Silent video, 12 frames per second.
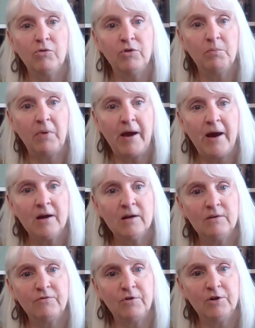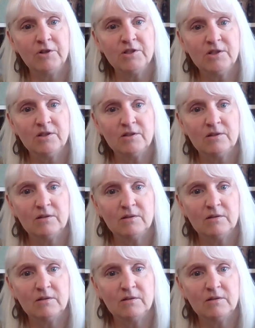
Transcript: the black first